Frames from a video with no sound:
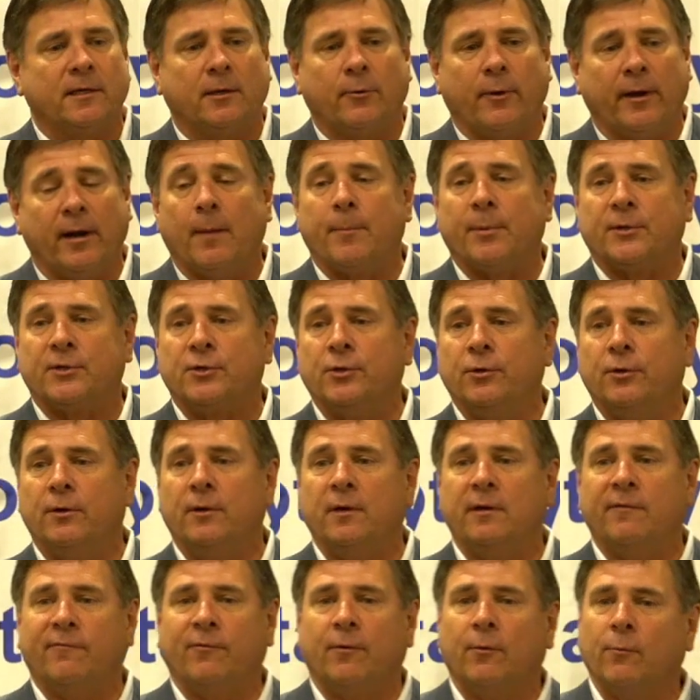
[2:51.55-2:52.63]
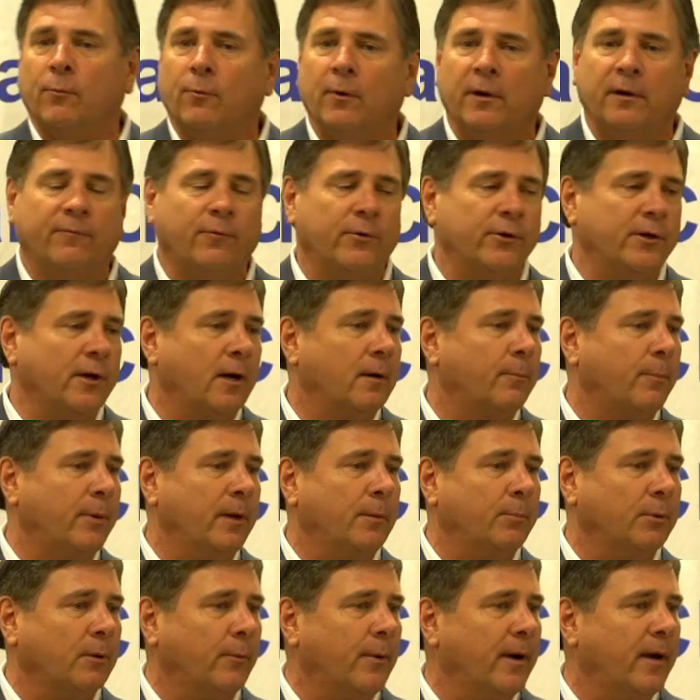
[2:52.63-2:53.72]
a great opportunity for wonderful young
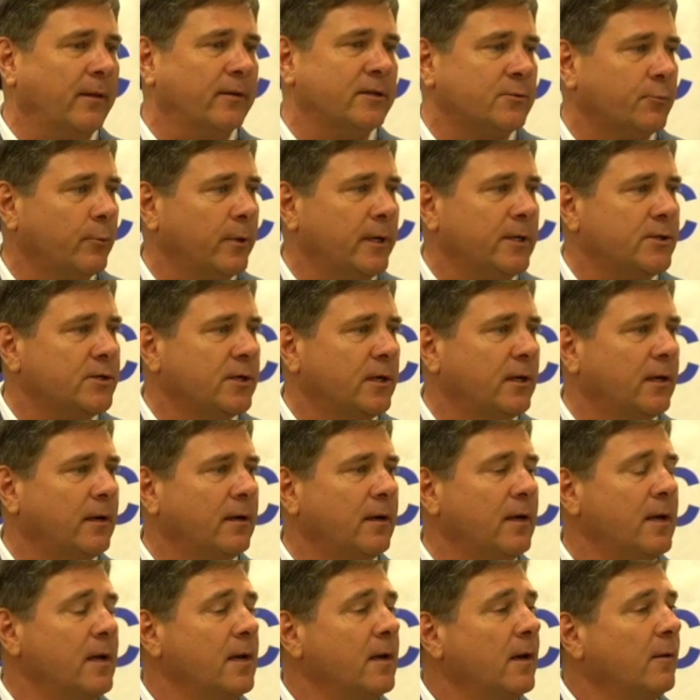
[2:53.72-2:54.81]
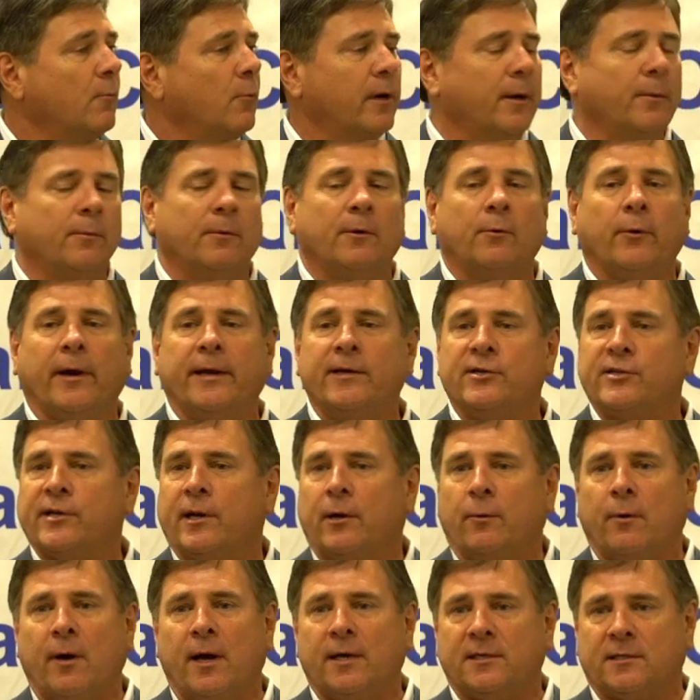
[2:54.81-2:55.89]
people around this region, and what a great
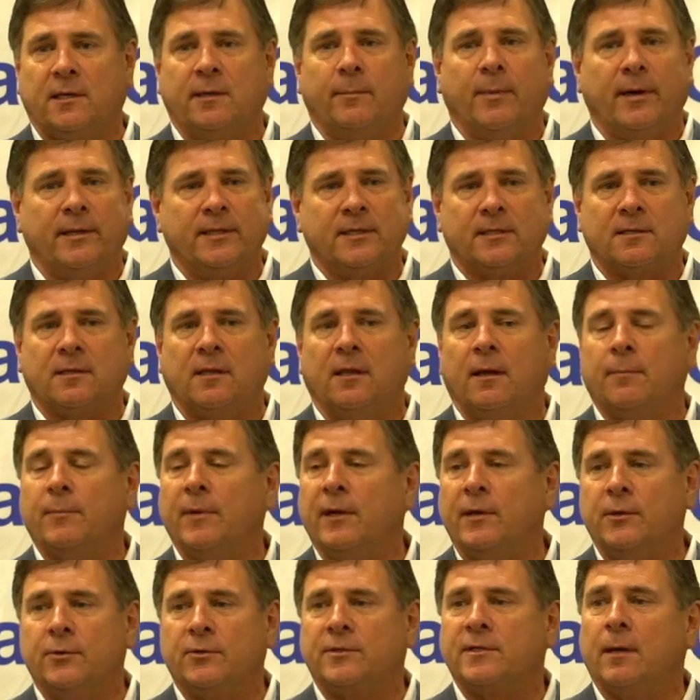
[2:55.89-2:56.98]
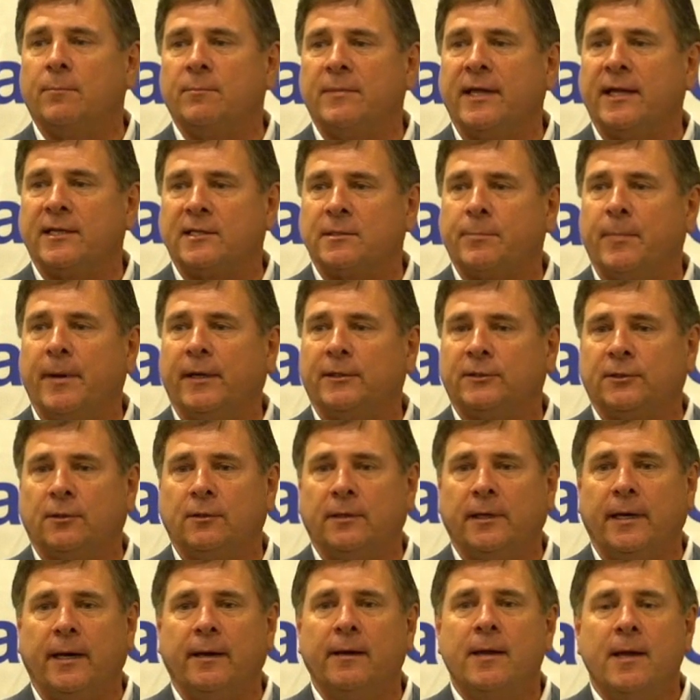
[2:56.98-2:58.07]
generosity by this club to do something that special,
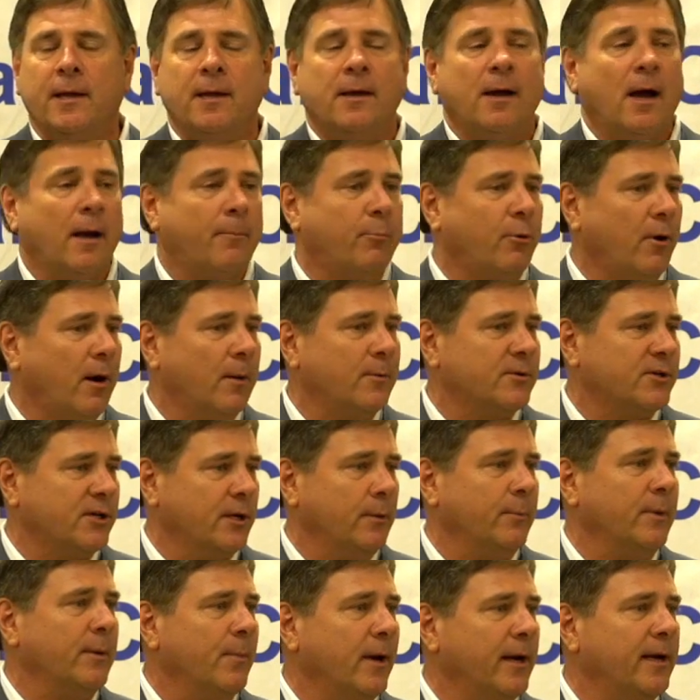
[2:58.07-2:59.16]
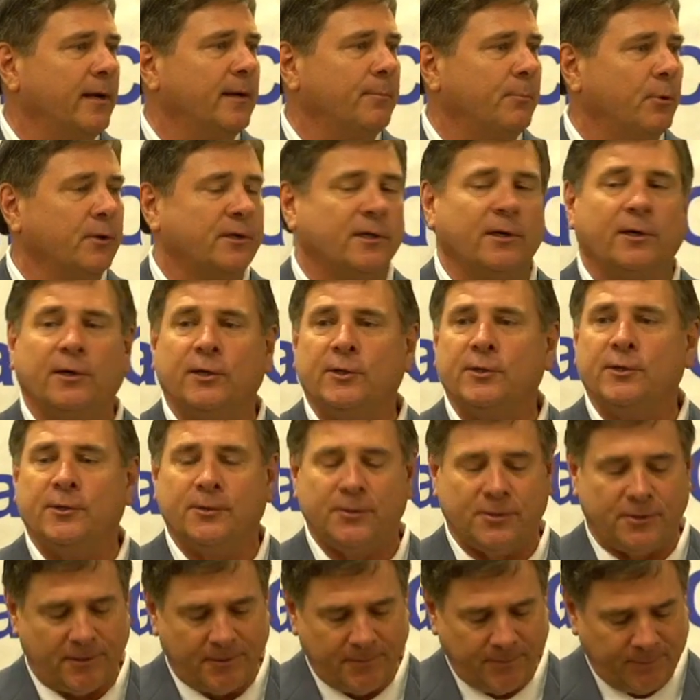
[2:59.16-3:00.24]
and I promise you it'll be money put to good
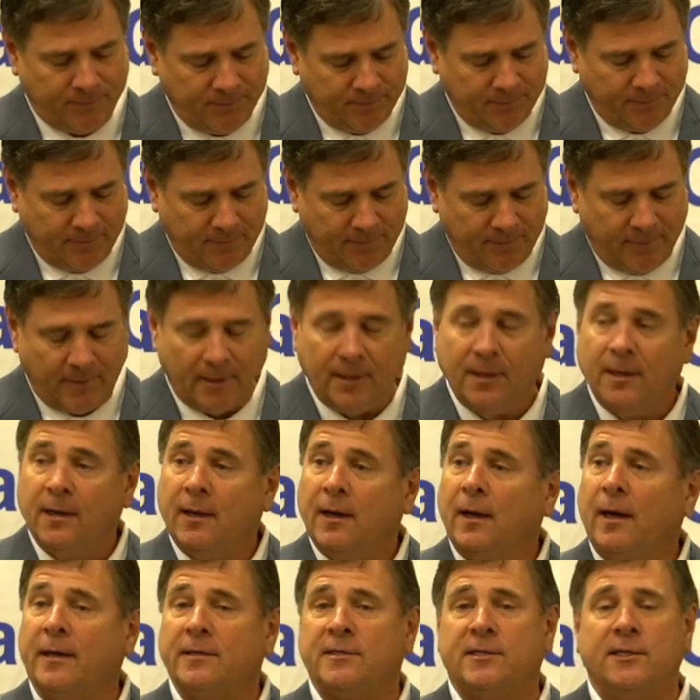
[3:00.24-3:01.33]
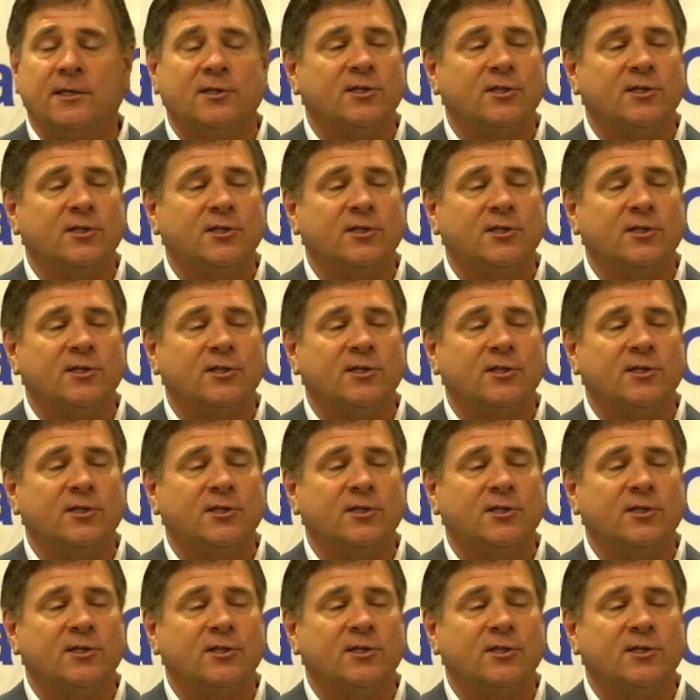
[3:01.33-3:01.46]
use. I see